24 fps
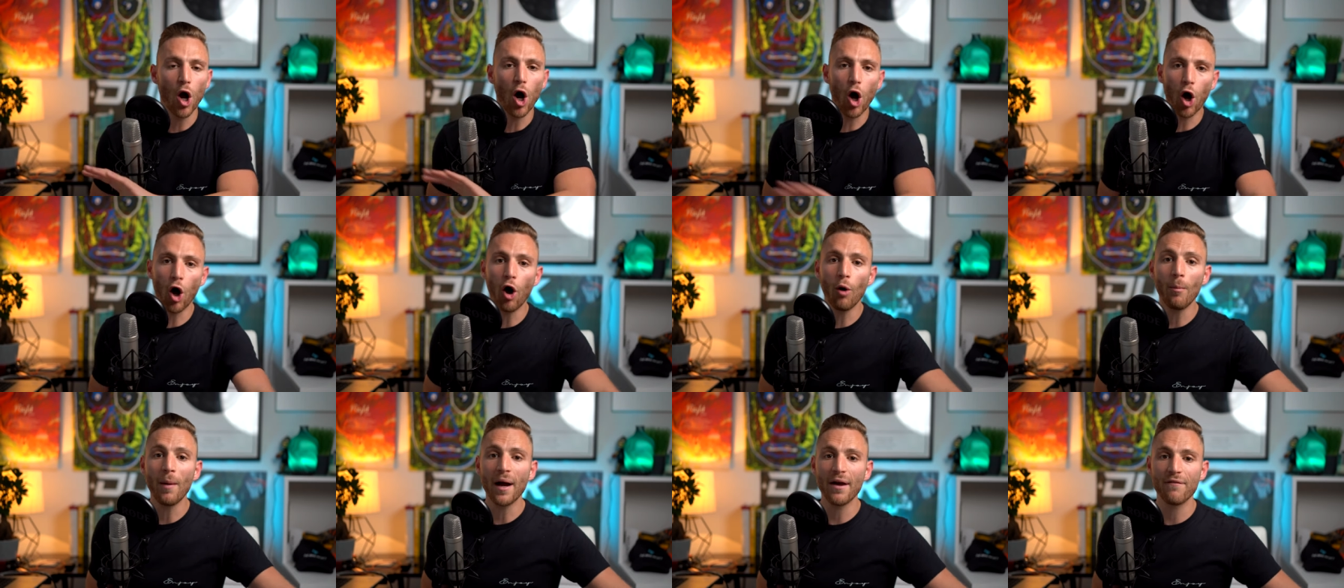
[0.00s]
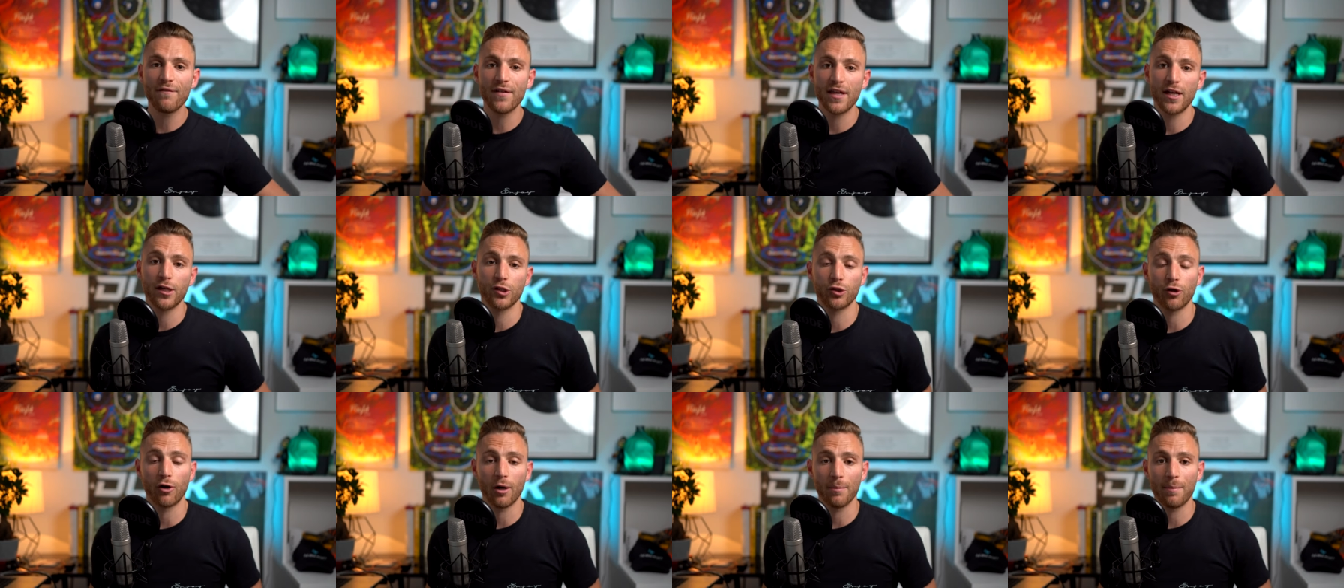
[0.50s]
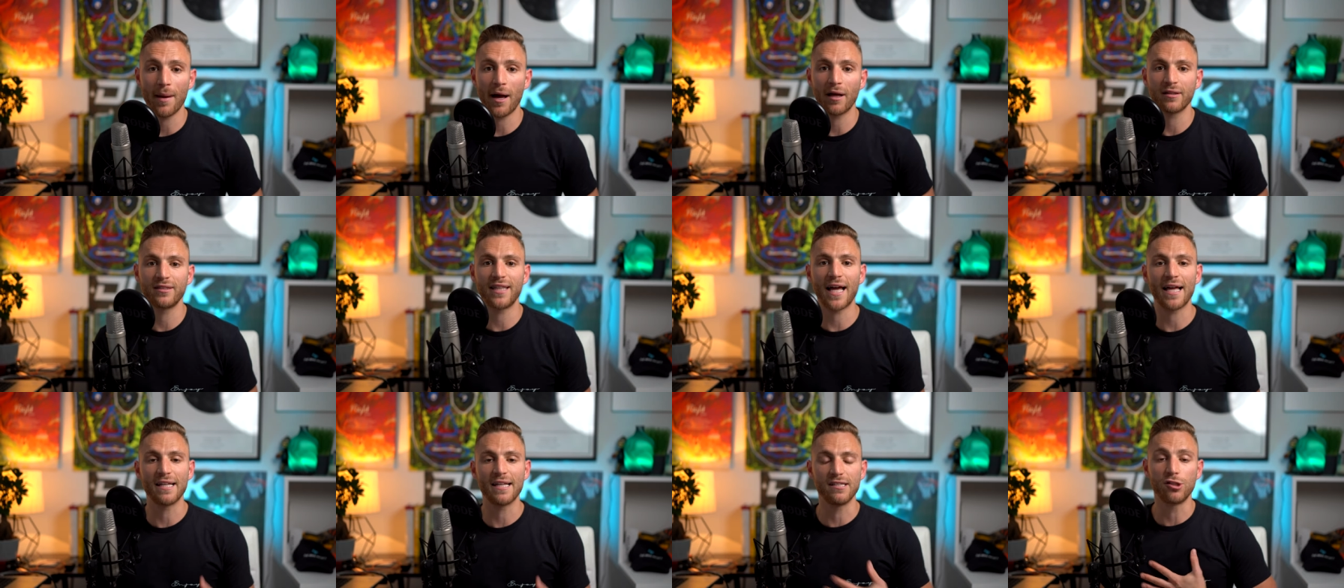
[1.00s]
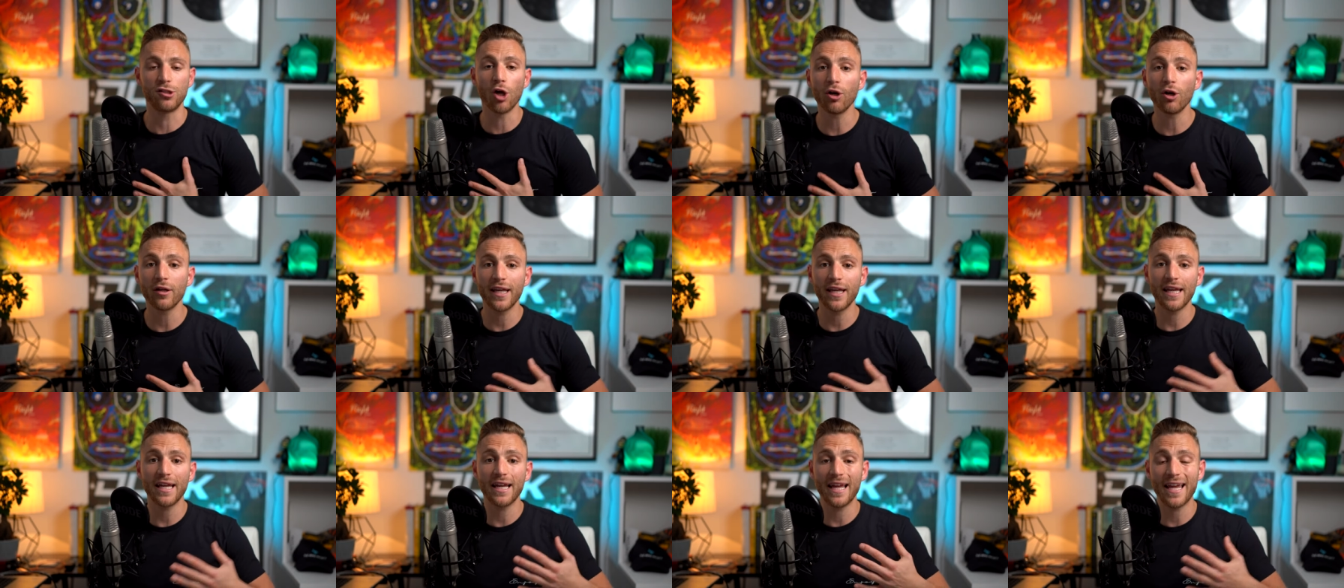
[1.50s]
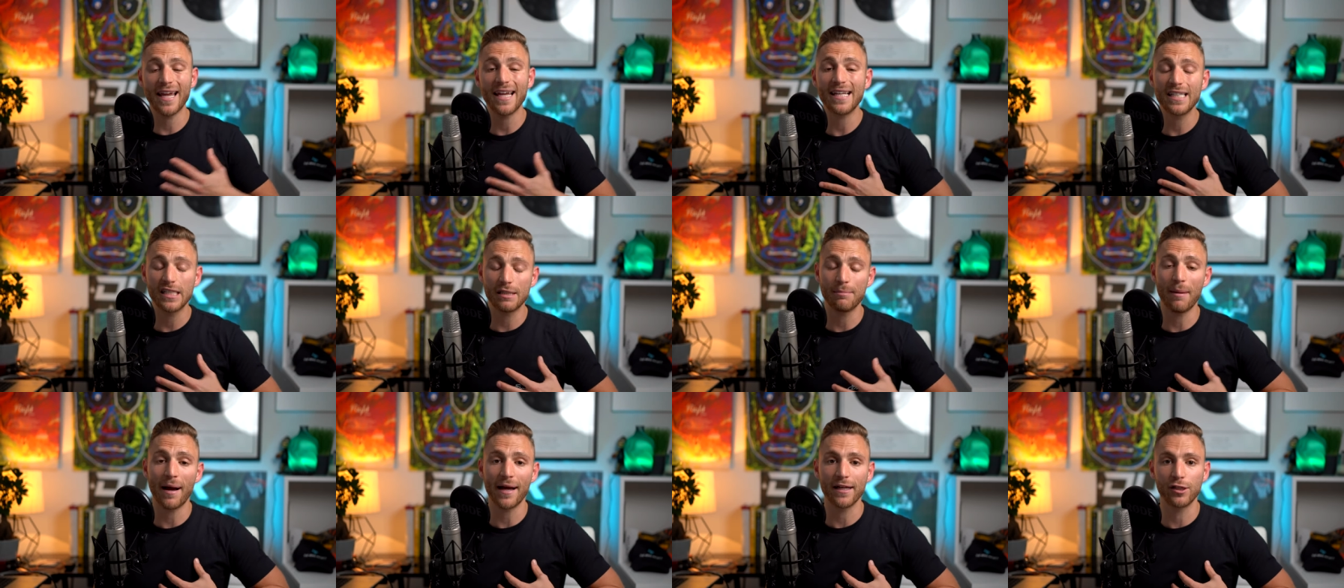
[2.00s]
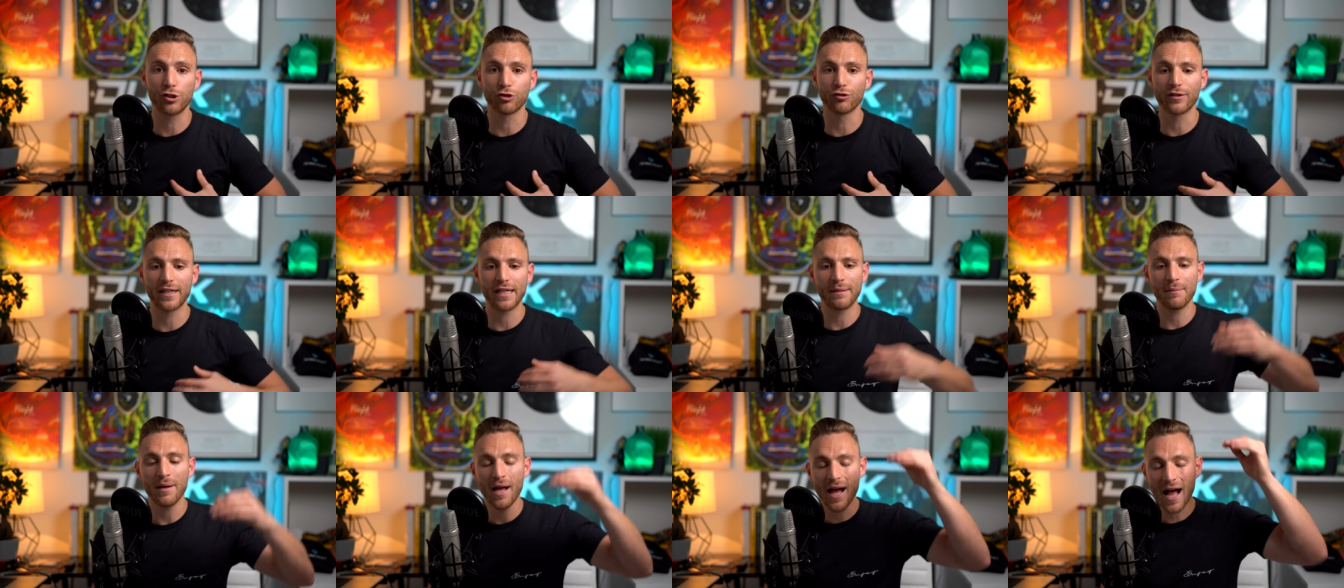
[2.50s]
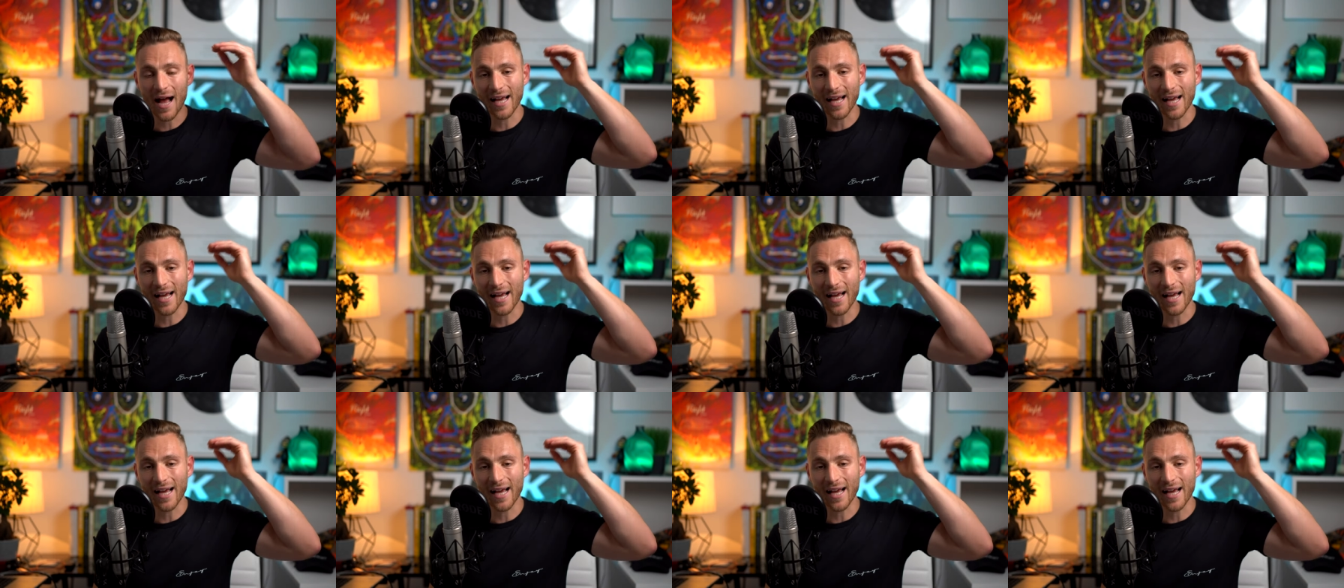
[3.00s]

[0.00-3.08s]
All my videos are about that. Dunking is my dream.